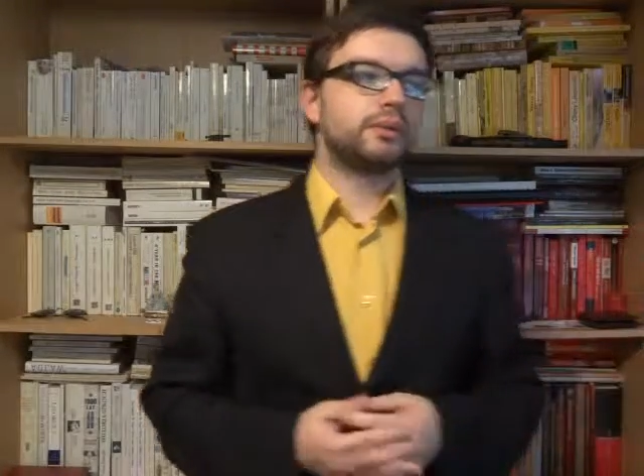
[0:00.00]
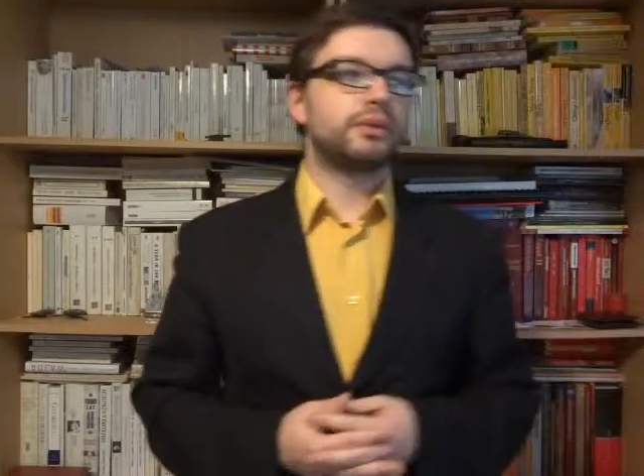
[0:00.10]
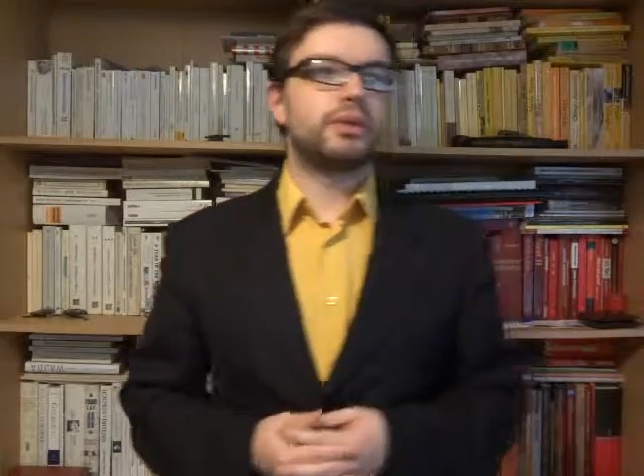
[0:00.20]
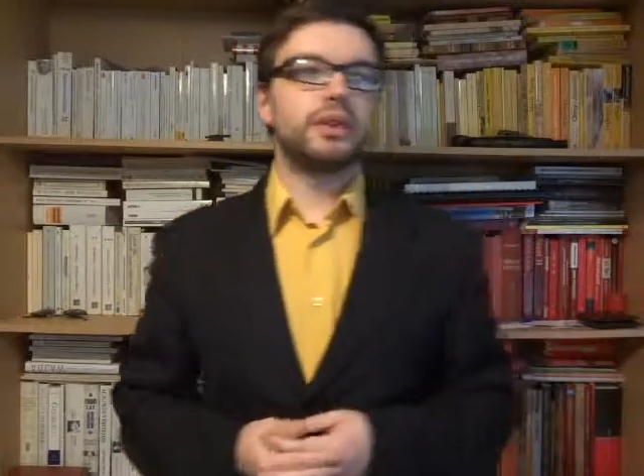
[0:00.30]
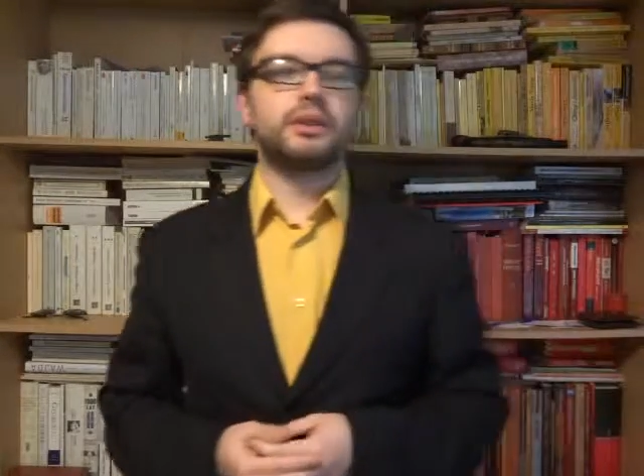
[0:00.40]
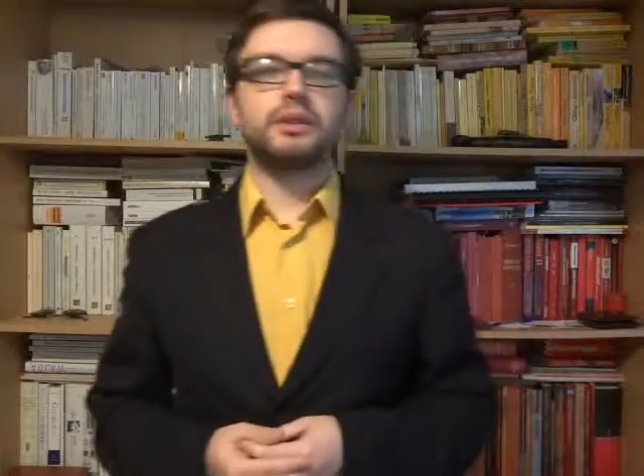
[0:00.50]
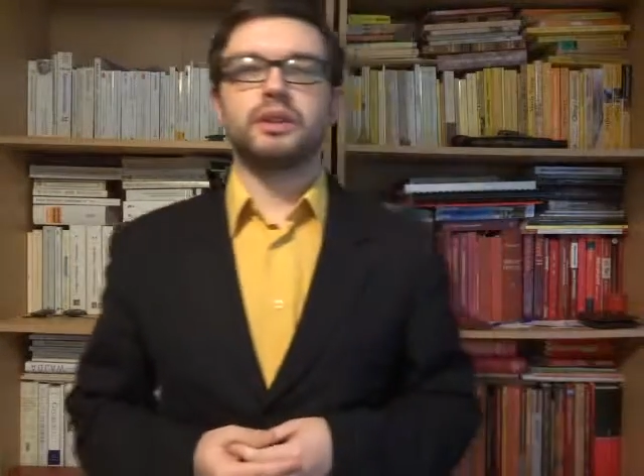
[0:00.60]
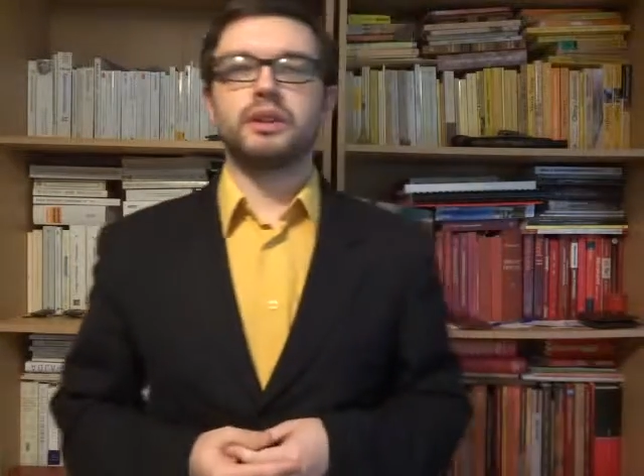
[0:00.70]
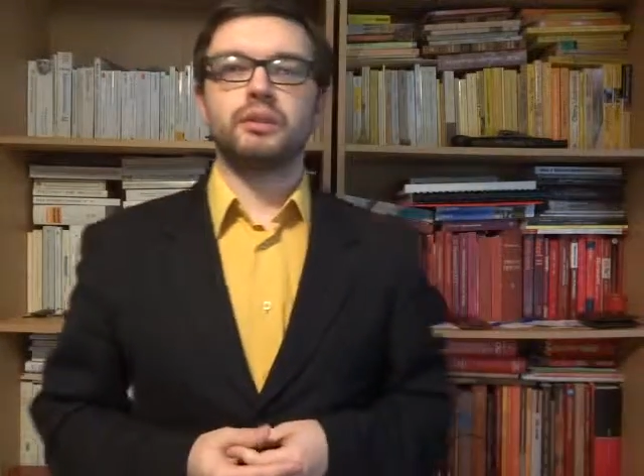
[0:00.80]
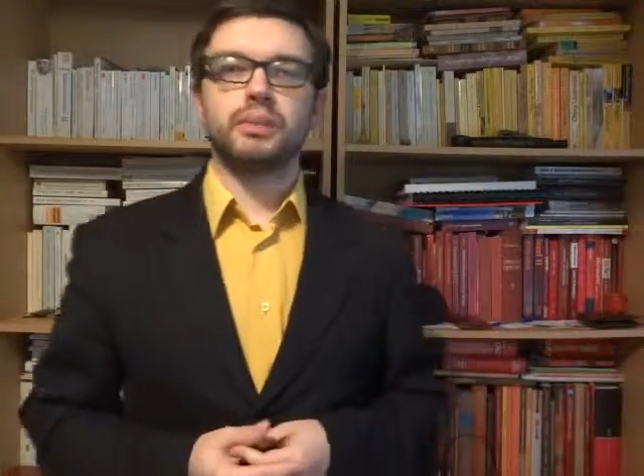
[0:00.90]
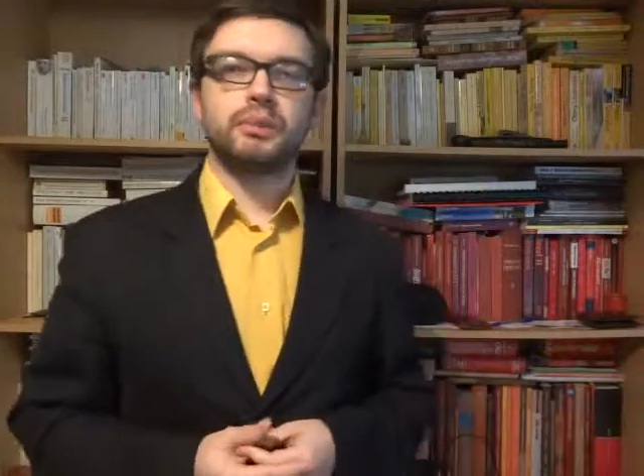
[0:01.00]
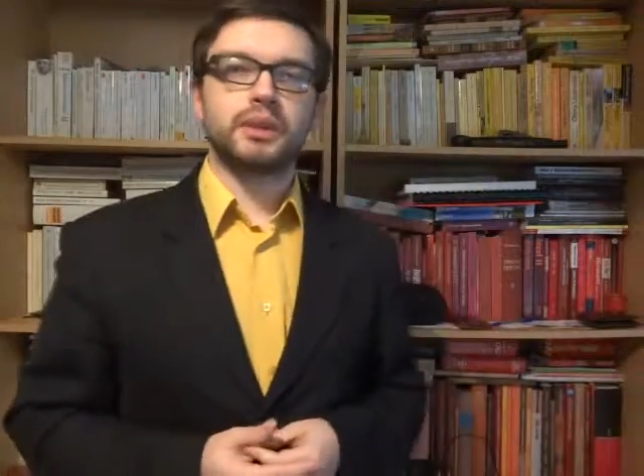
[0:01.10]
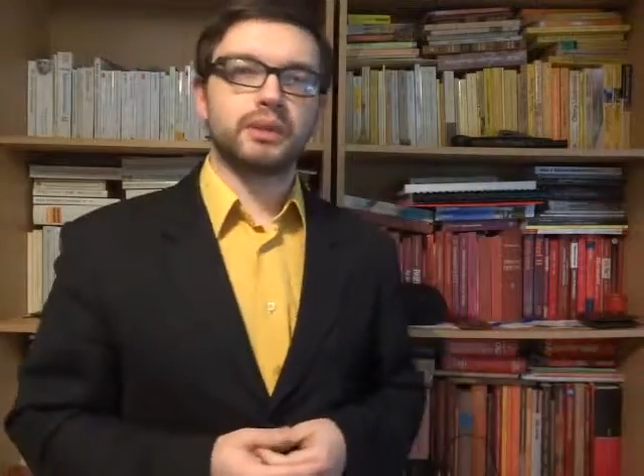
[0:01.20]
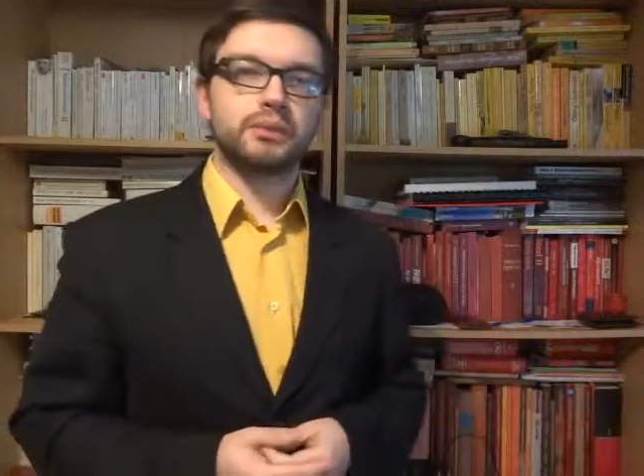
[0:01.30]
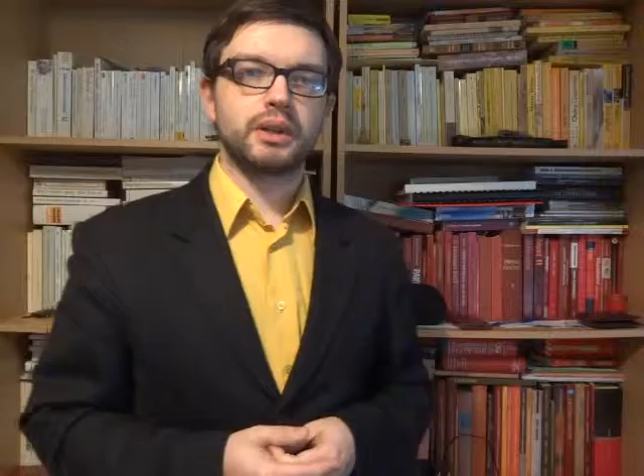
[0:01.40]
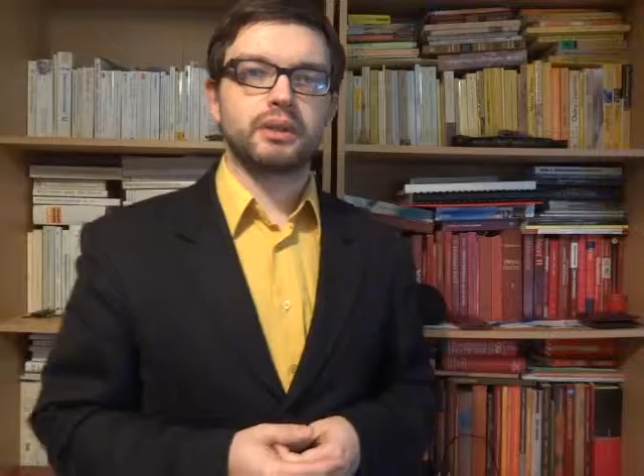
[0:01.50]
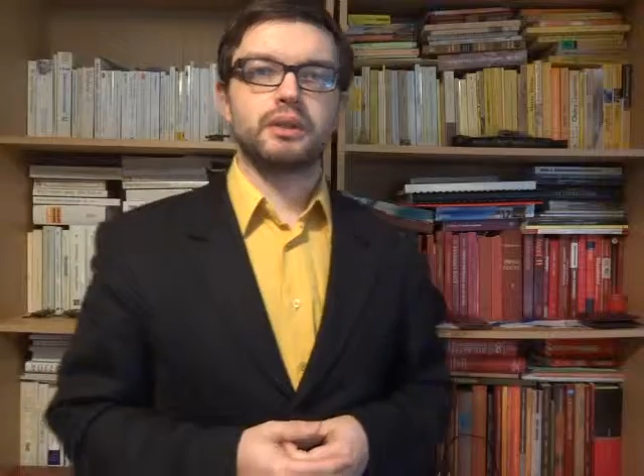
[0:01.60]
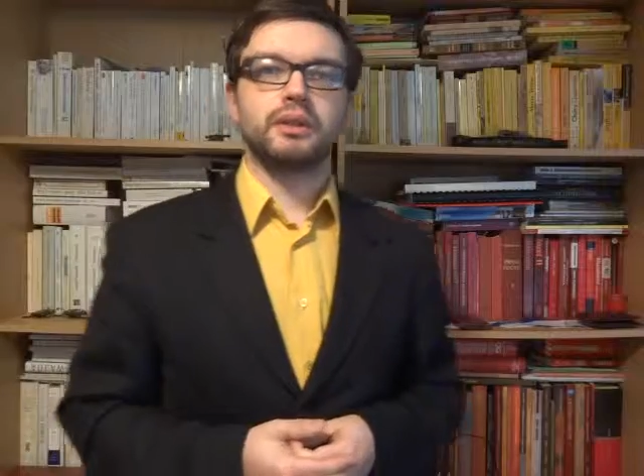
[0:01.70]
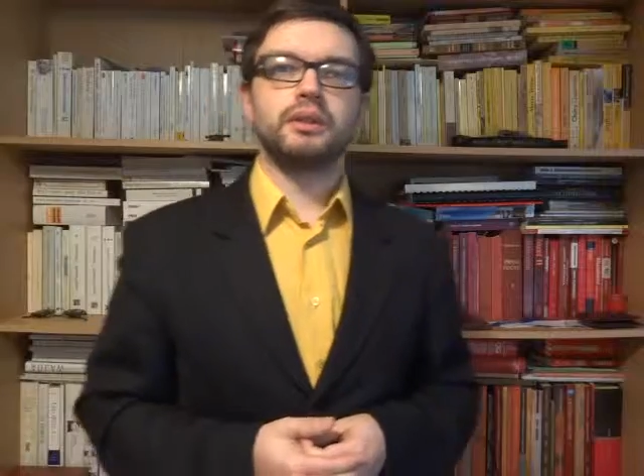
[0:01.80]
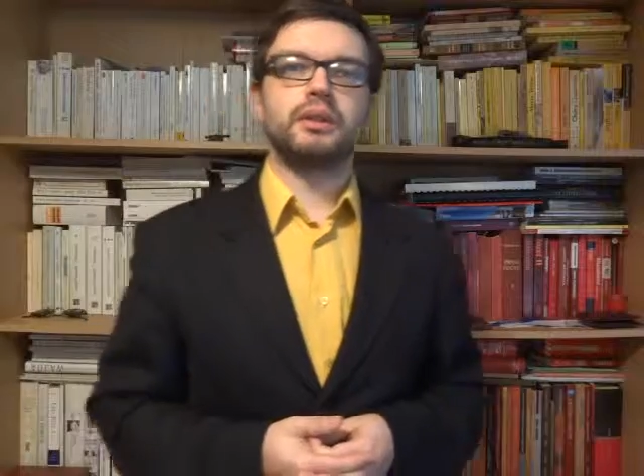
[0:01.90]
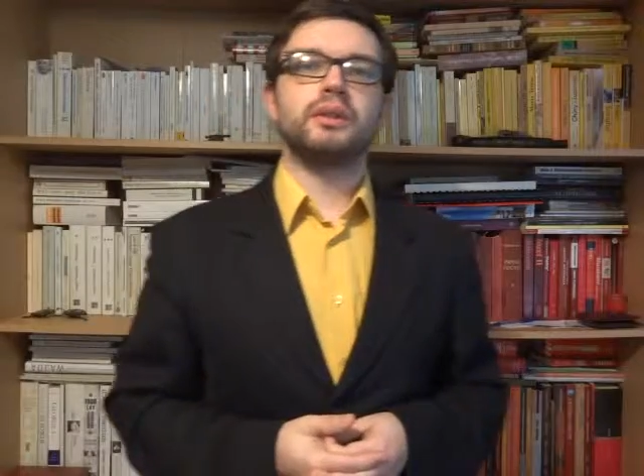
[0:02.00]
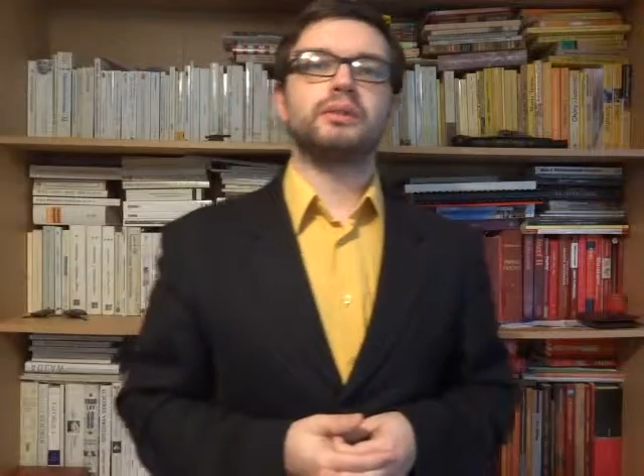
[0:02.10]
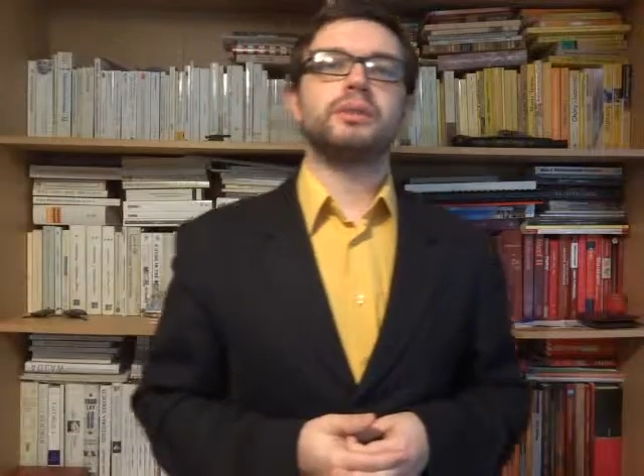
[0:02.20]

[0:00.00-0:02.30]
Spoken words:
treat the Republican Party of